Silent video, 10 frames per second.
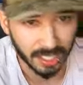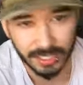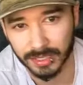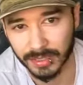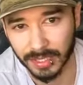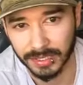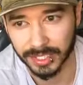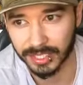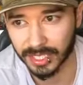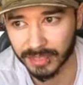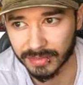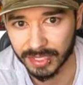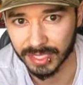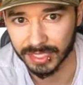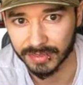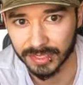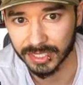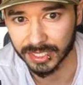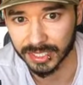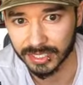Also, I just thought of like ice
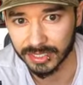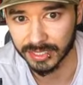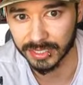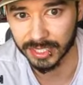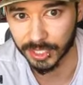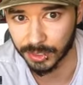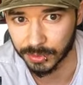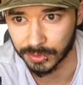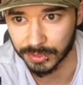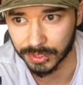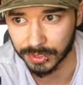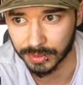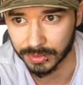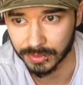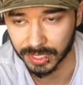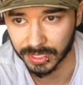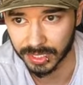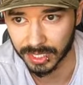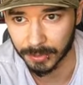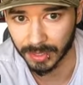fishing jigs is huge too. Like
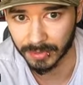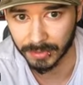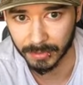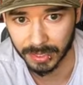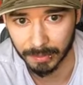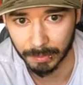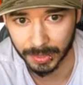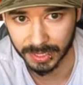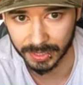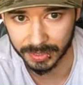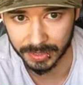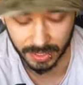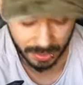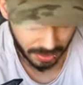that's probably my biggest.